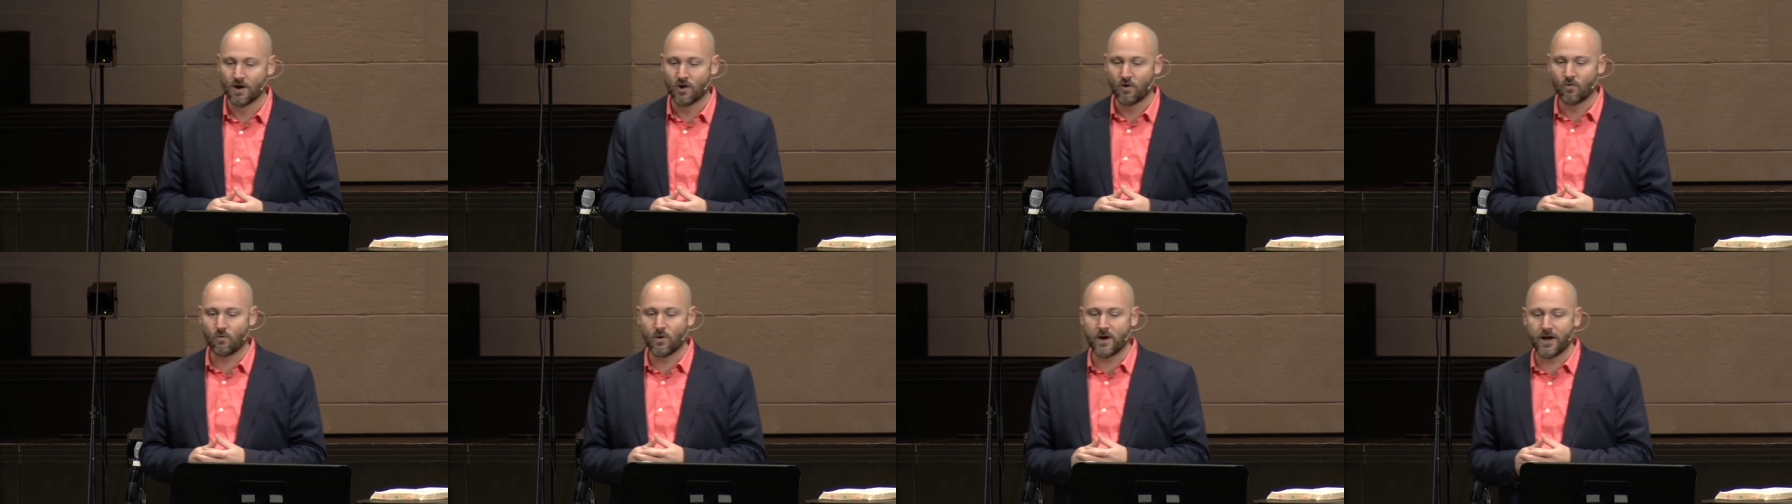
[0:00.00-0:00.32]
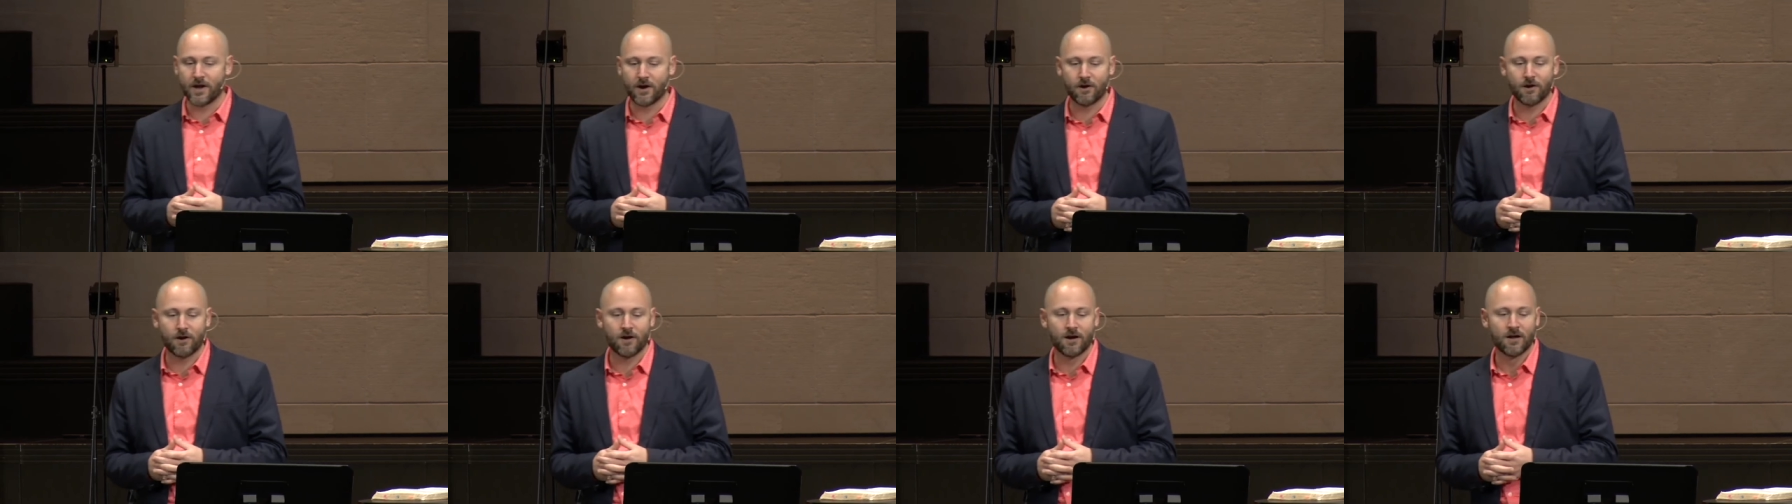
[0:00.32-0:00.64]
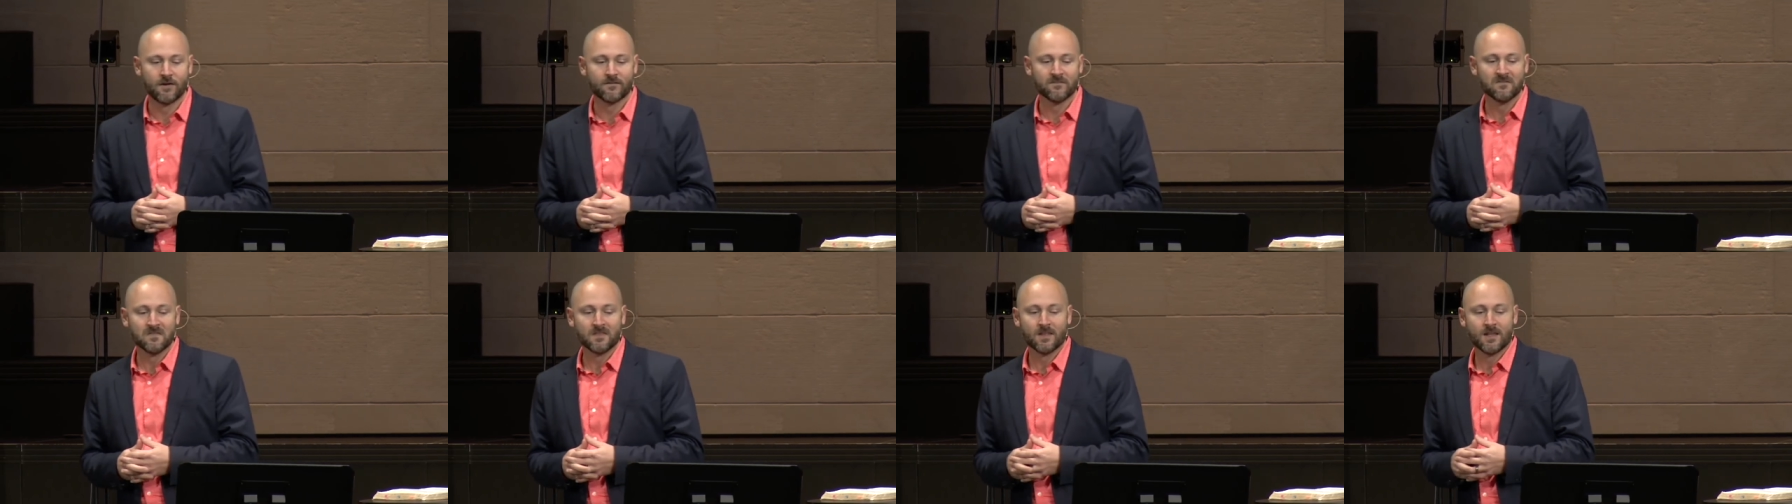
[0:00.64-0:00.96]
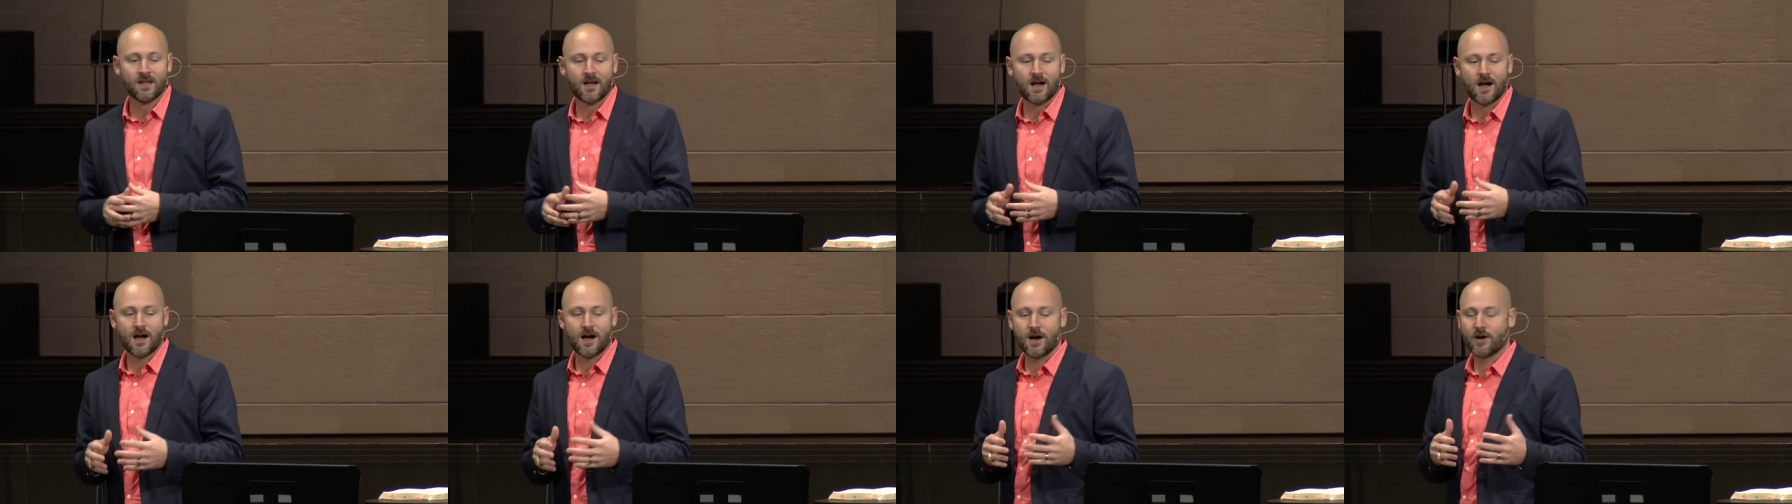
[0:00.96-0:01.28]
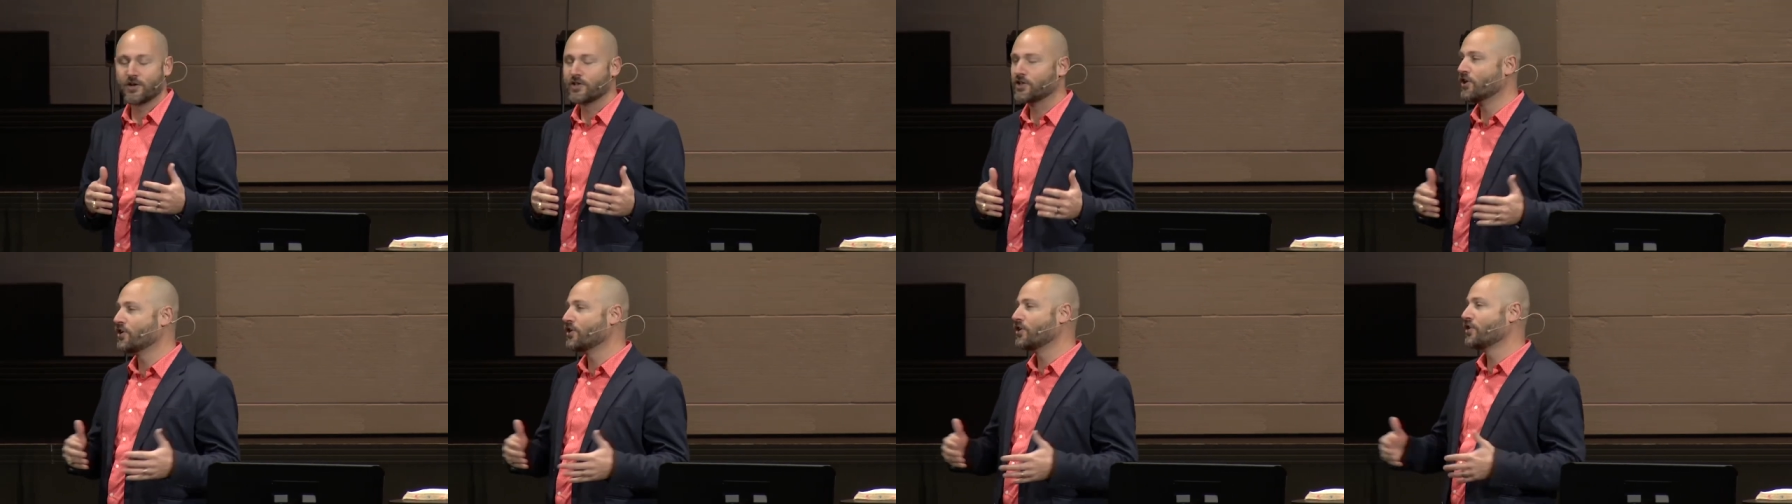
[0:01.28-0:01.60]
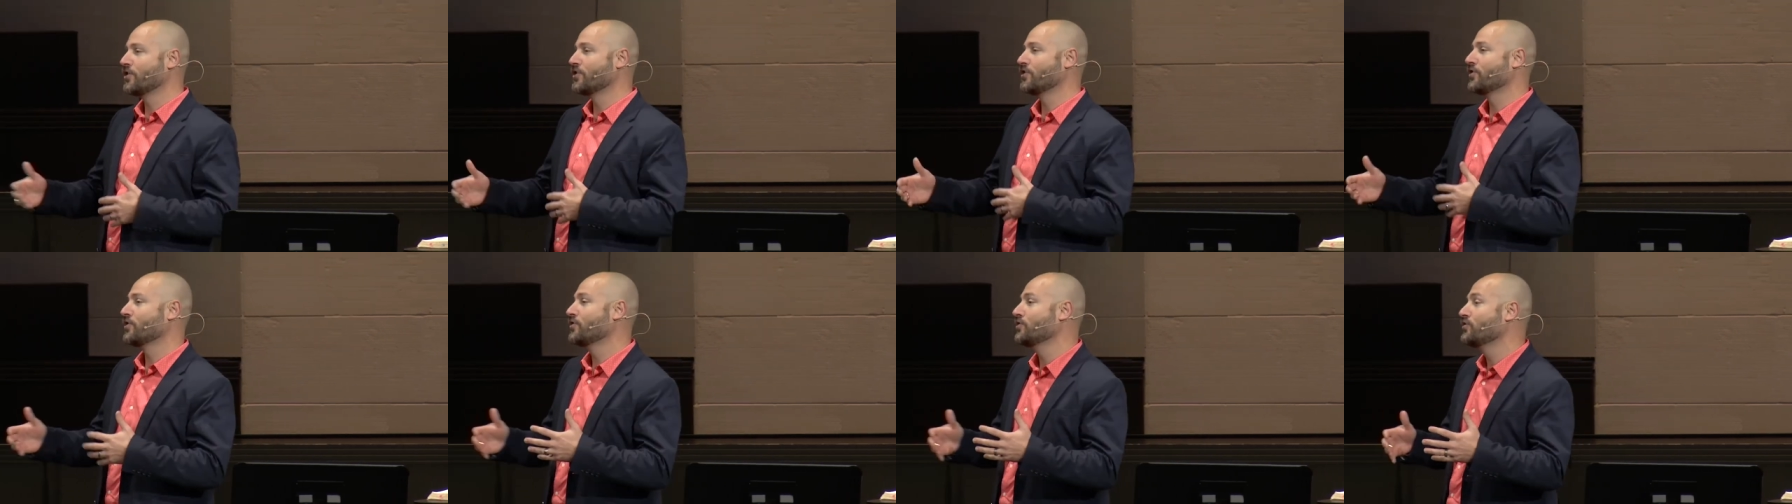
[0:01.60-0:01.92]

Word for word: where uh, you, you,